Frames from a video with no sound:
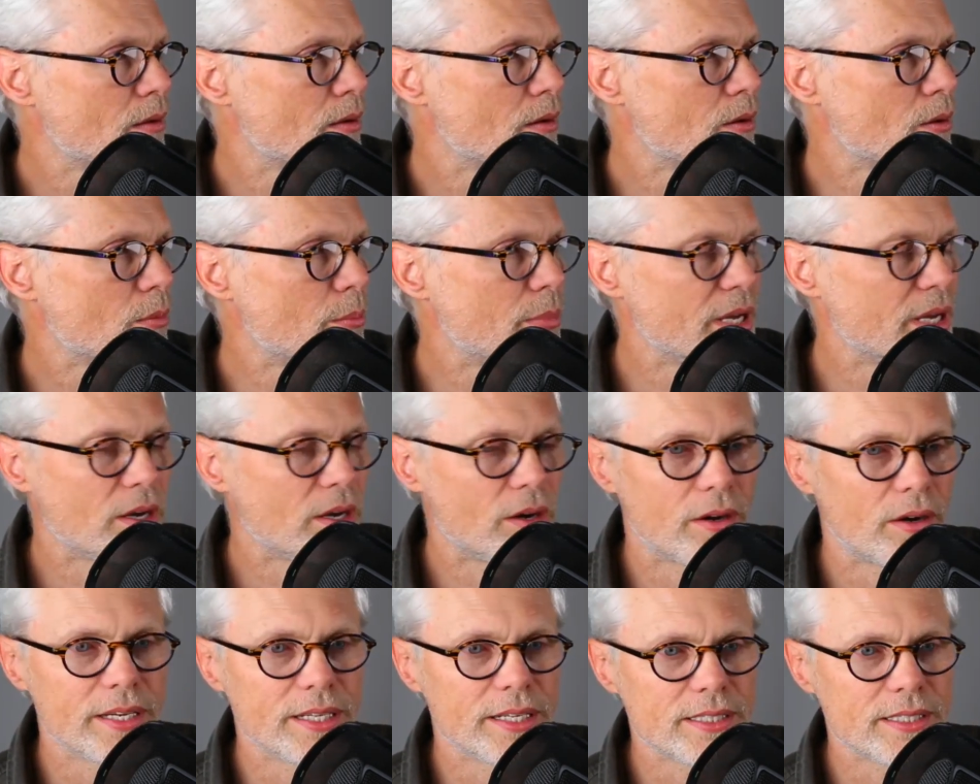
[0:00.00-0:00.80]
Oh, big
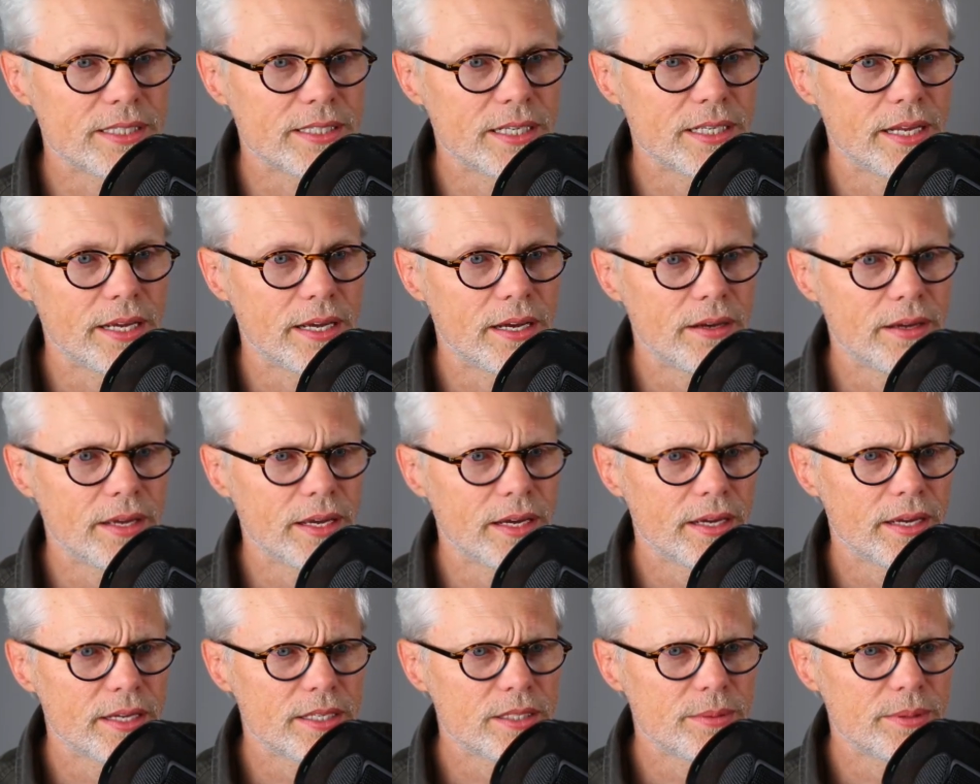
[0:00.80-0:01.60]
audience today. Oh,
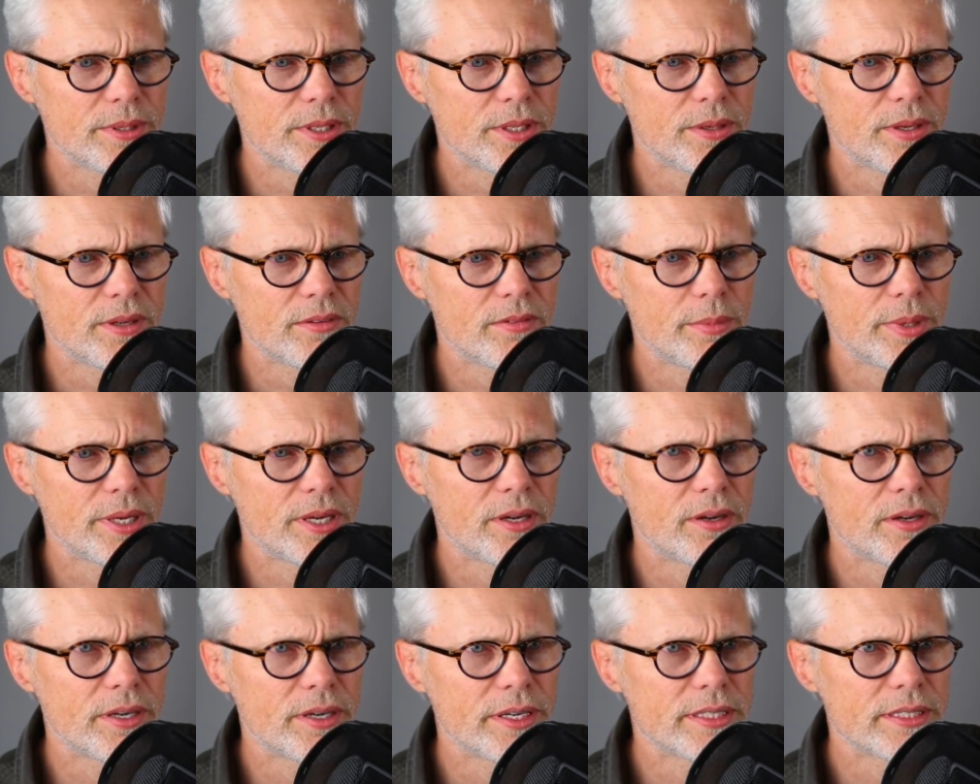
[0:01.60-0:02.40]
yeah, I guess we do have a big
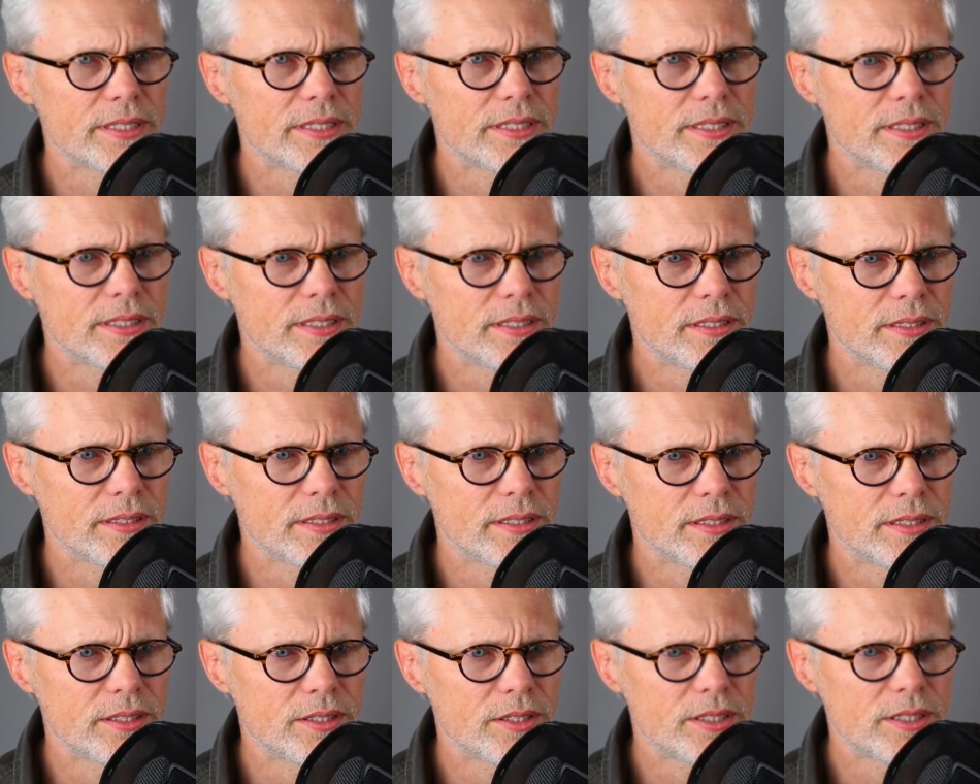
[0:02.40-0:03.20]
audience.
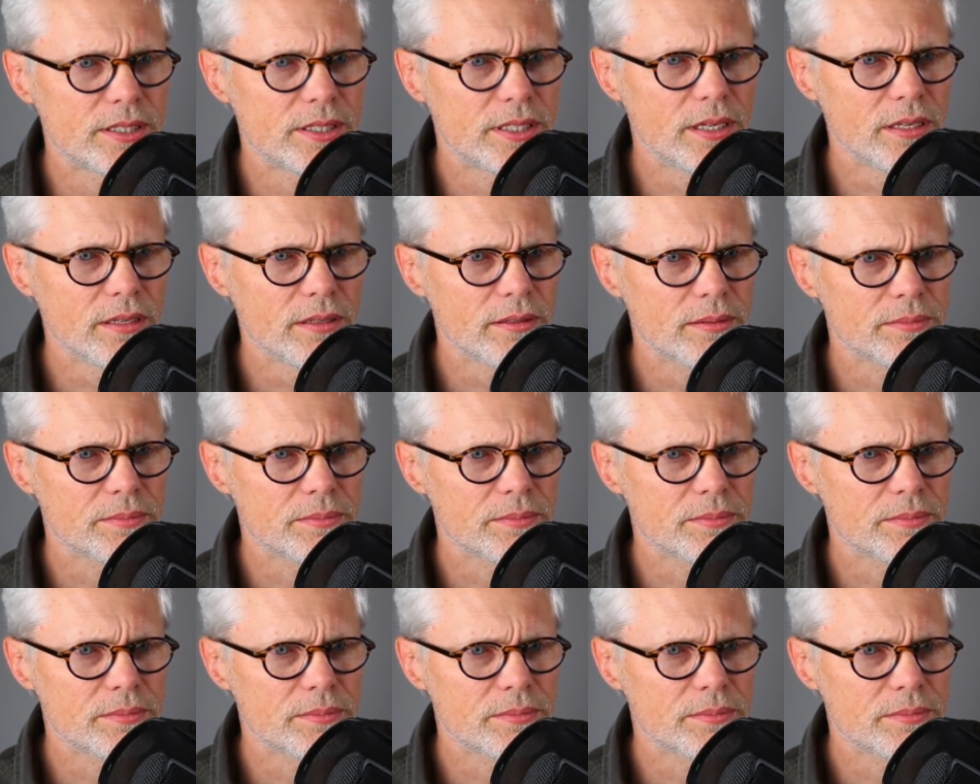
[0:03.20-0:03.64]
Interesting.